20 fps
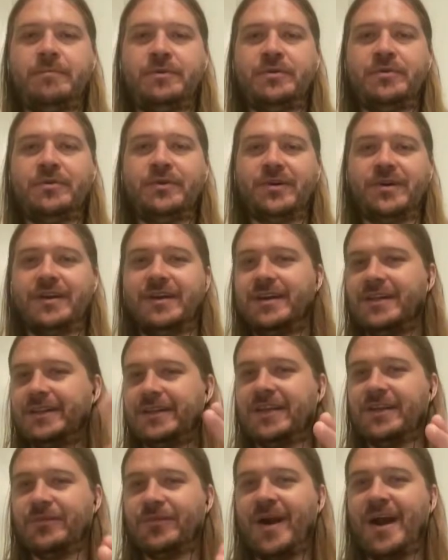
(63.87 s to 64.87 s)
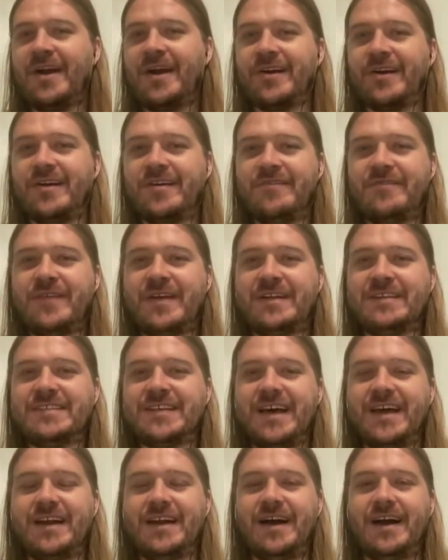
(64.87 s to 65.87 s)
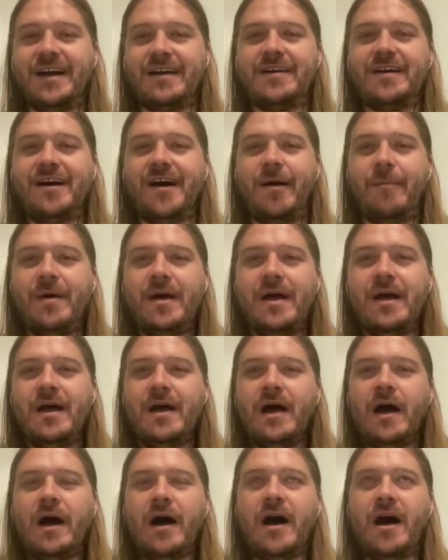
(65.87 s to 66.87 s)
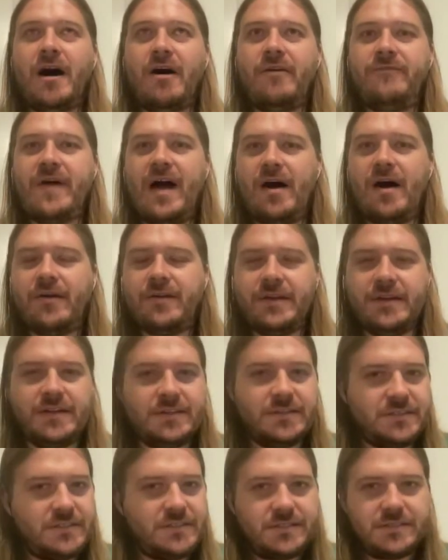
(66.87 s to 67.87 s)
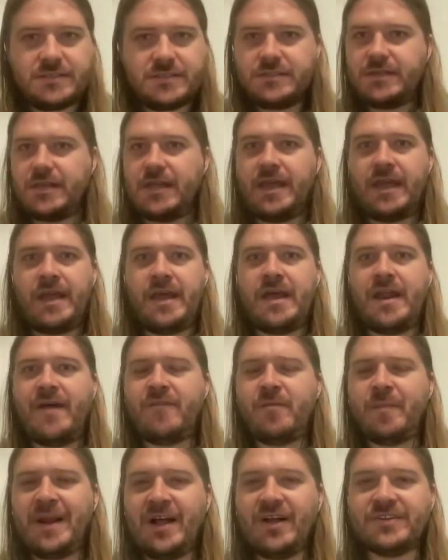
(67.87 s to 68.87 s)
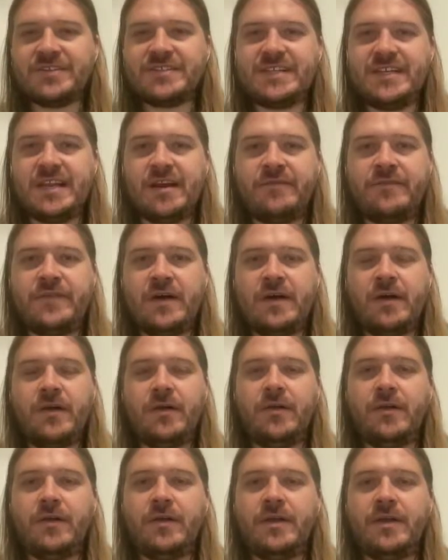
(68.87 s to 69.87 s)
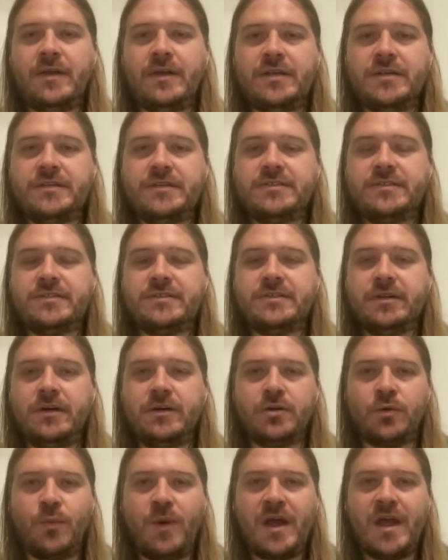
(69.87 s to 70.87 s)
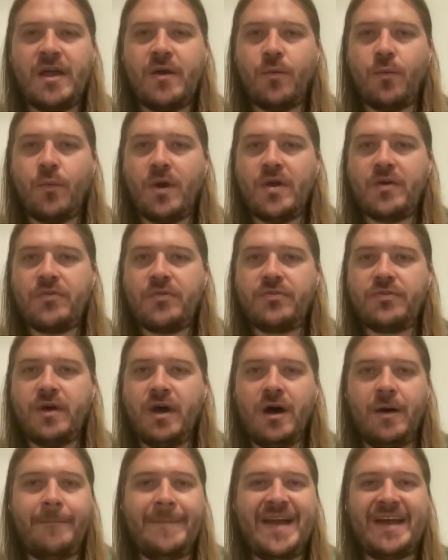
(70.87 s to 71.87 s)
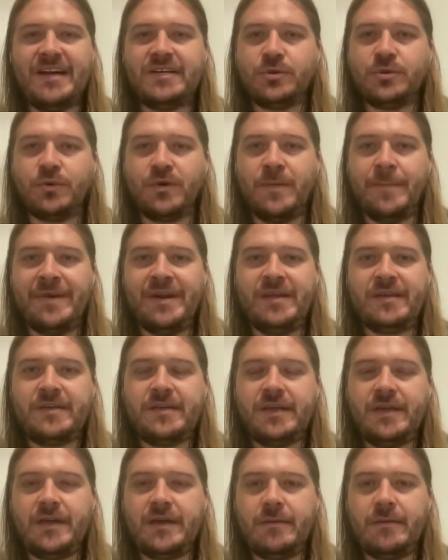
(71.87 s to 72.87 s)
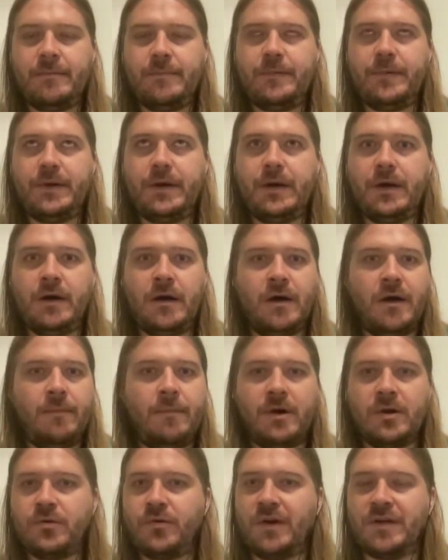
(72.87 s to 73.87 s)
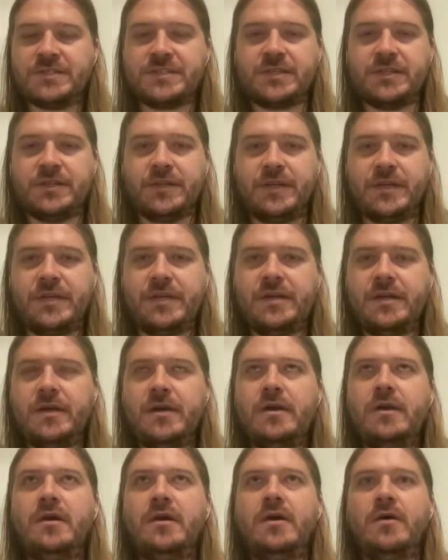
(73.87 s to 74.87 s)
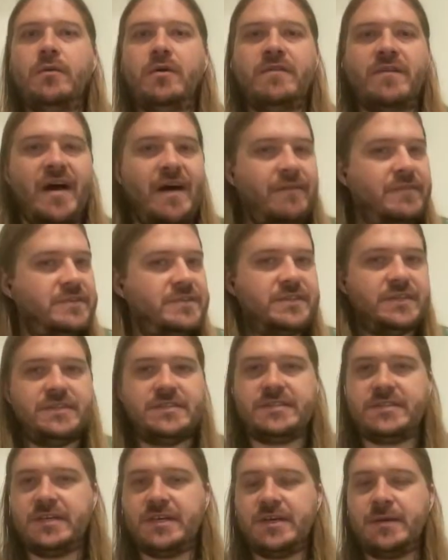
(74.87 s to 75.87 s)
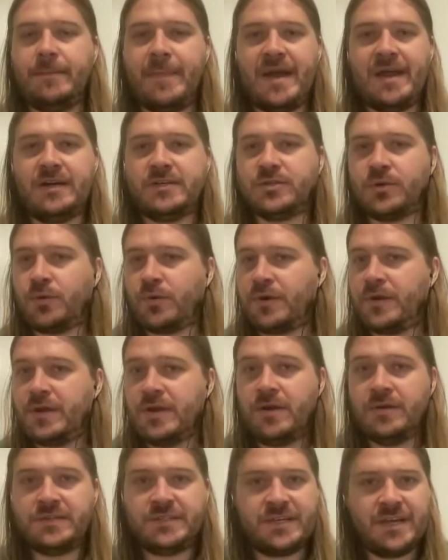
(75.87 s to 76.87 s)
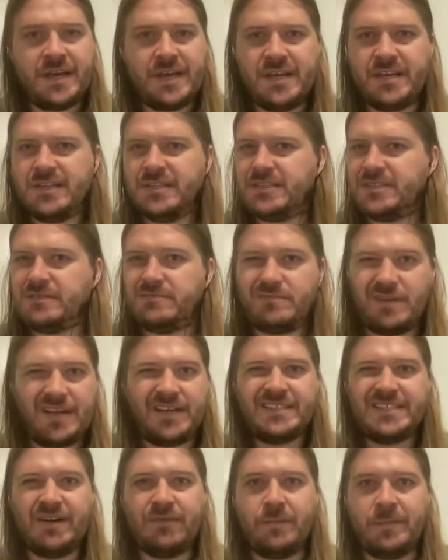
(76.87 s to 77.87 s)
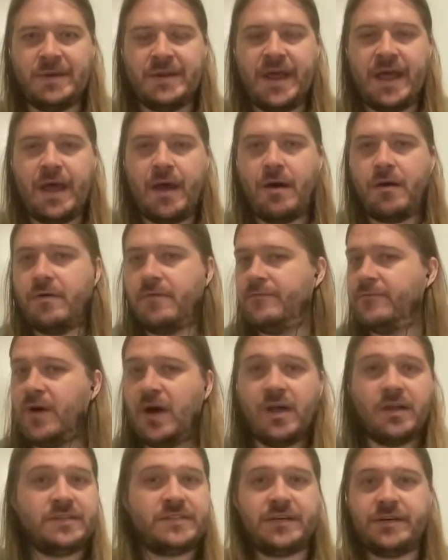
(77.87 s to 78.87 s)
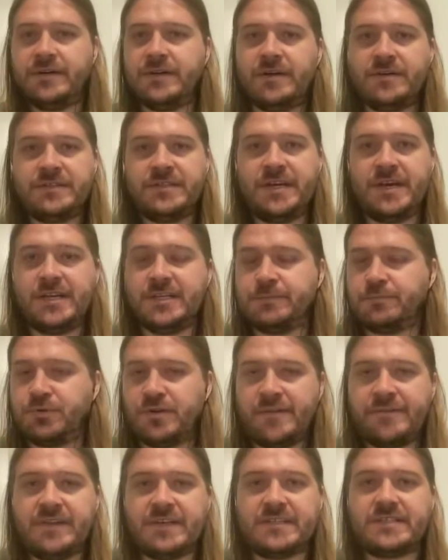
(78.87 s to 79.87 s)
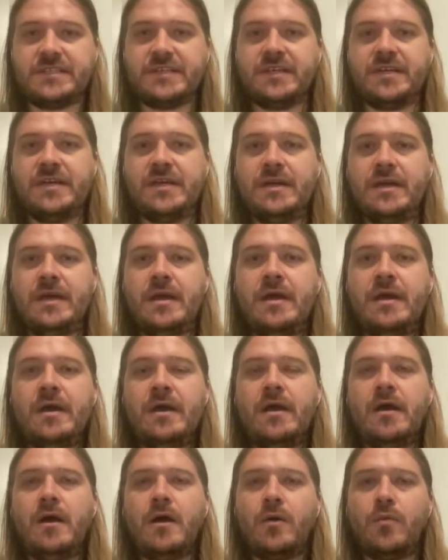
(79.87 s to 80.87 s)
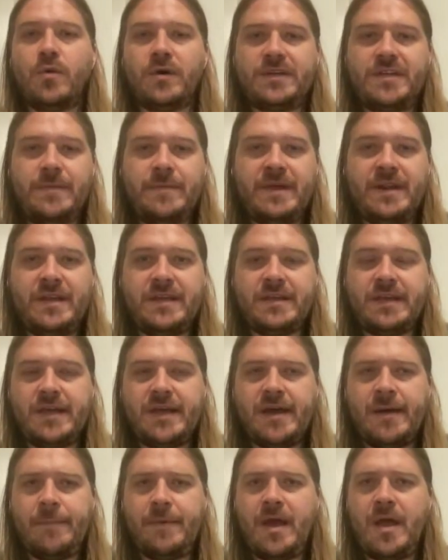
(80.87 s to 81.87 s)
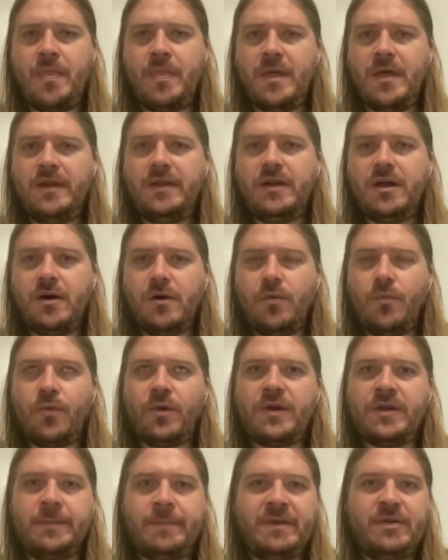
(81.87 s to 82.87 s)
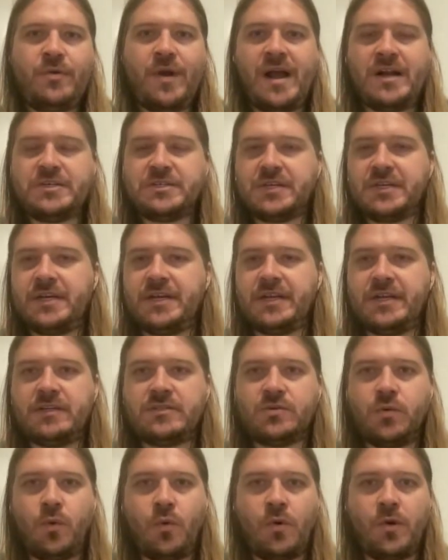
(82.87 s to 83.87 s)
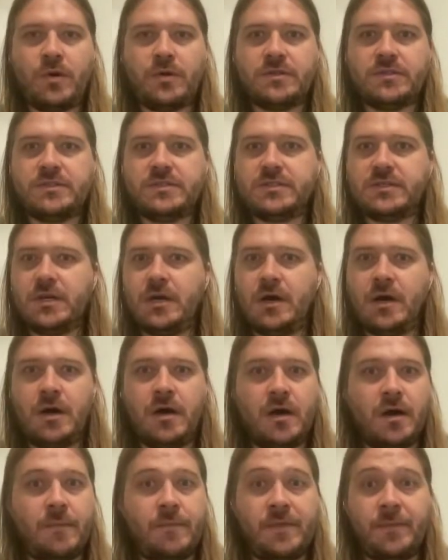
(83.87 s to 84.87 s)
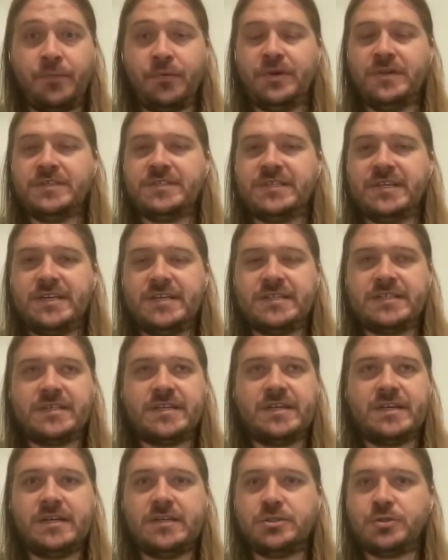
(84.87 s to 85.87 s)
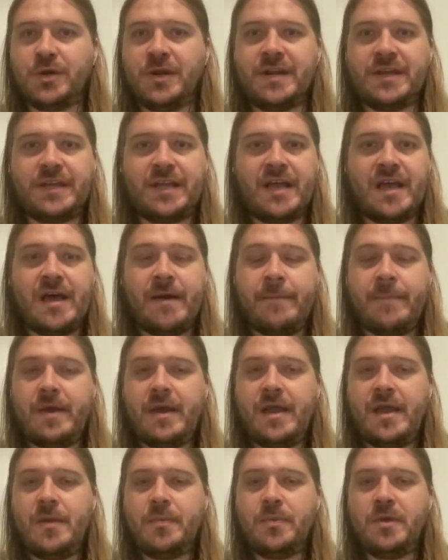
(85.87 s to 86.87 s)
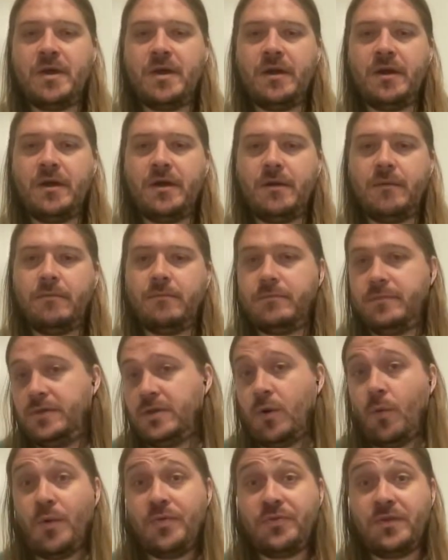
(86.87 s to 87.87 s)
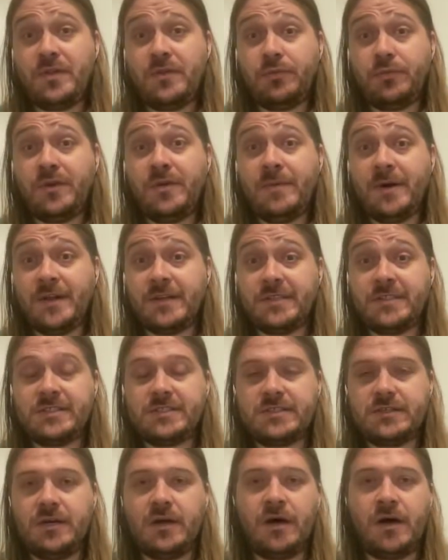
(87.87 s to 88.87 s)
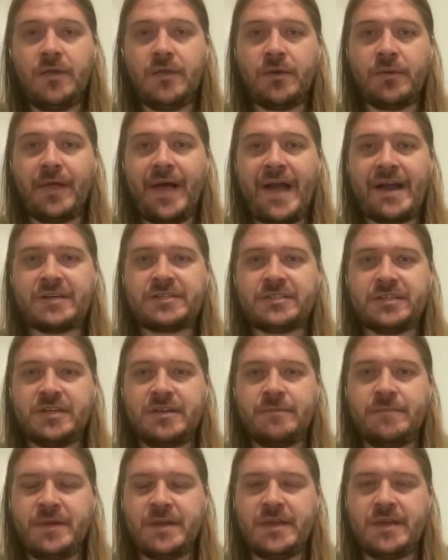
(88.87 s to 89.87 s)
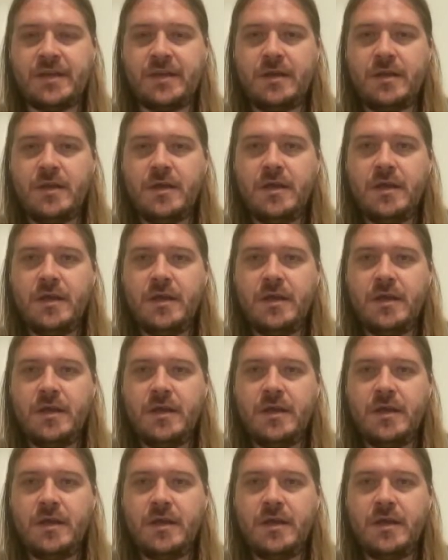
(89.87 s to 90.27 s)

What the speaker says: Buhler, lead writer, fansided.com. Falcons and everybody else in the NFL is underway with mandatory minicamp across the league. We've obviously seen mandatory OTAs. I guess that would be now. Voluntary OTAs previously. Rookie mini camp. And then, we're going to be gradually getting towards the preseason training camp. And then, within 3 months, there will actually be